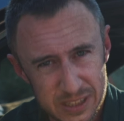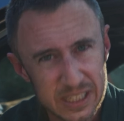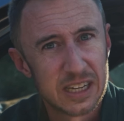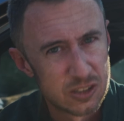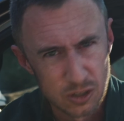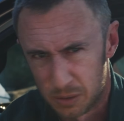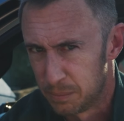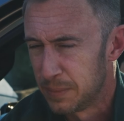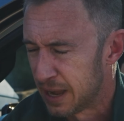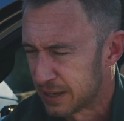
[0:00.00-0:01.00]
a thing, so
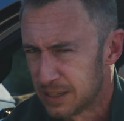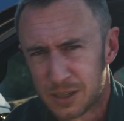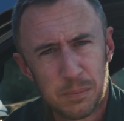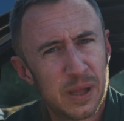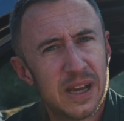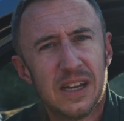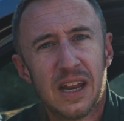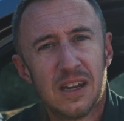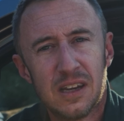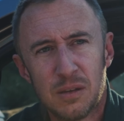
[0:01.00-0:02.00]
I'm not gonna complain
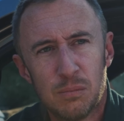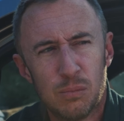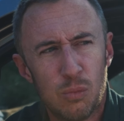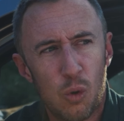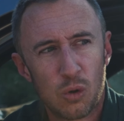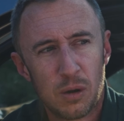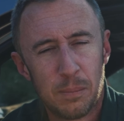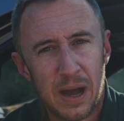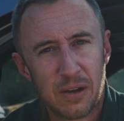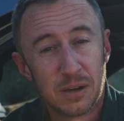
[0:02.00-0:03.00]
any more
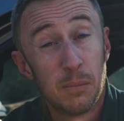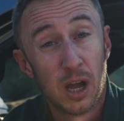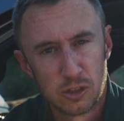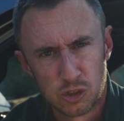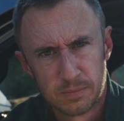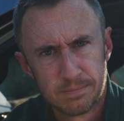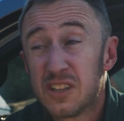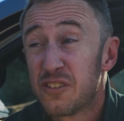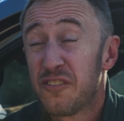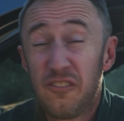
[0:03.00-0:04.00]
about it much.
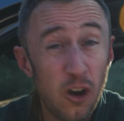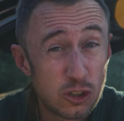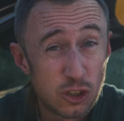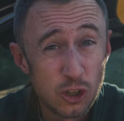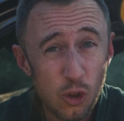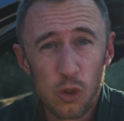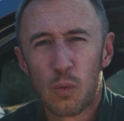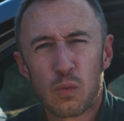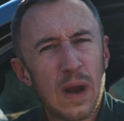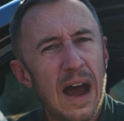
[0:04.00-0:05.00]
It's
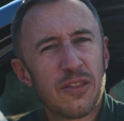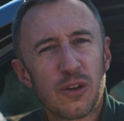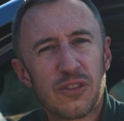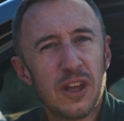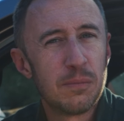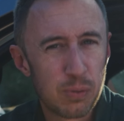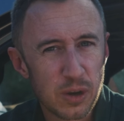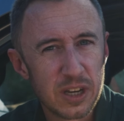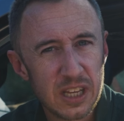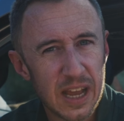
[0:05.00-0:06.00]
functional rather than
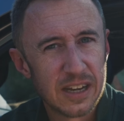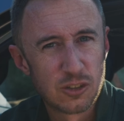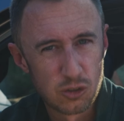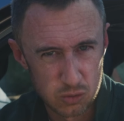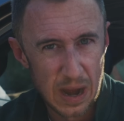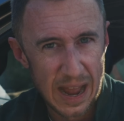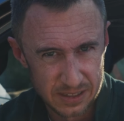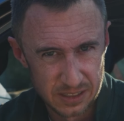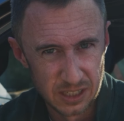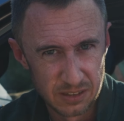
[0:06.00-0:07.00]
pretty and
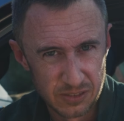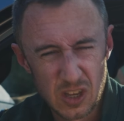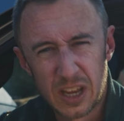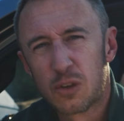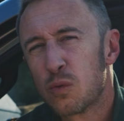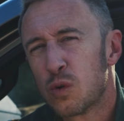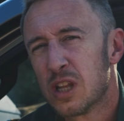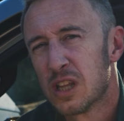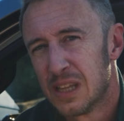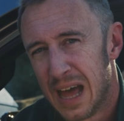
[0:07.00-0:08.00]
attractive. It's like
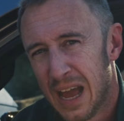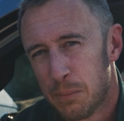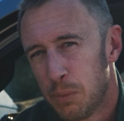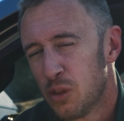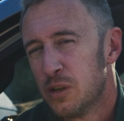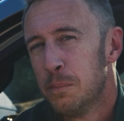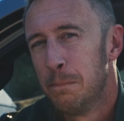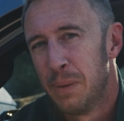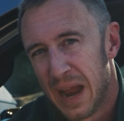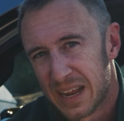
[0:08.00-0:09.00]
reliable and
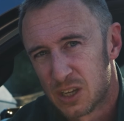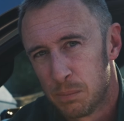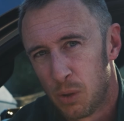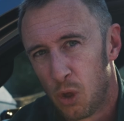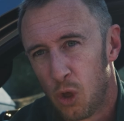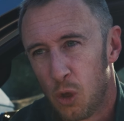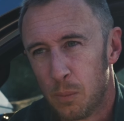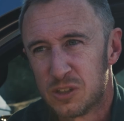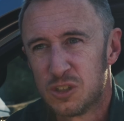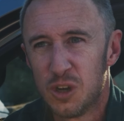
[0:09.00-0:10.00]
bankable,
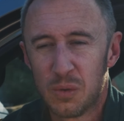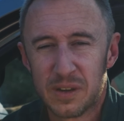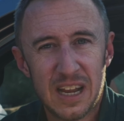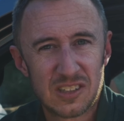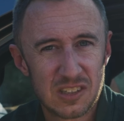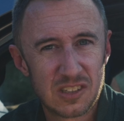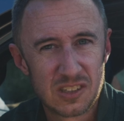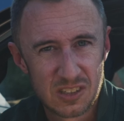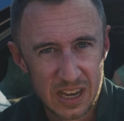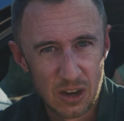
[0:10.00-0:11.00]
but you don't
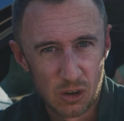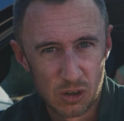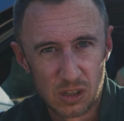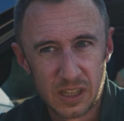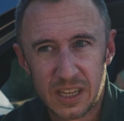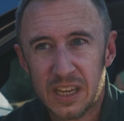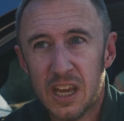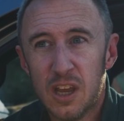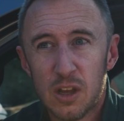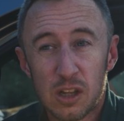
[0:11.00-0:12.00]
necessarily
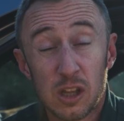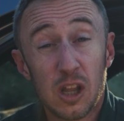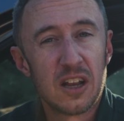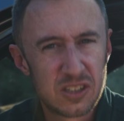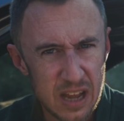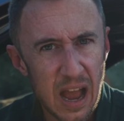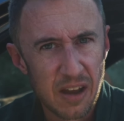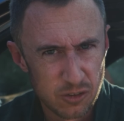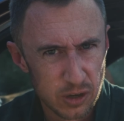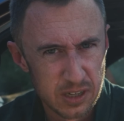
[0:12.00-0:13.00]
lust
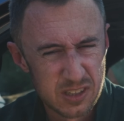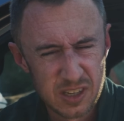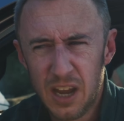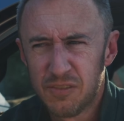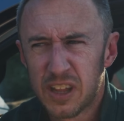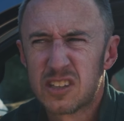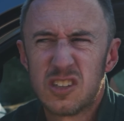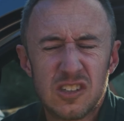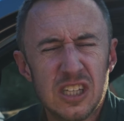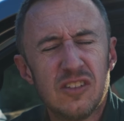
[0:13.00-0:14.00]
after it. It's kind of like
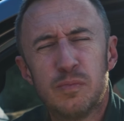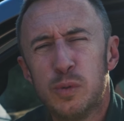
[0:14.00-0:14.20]
Steve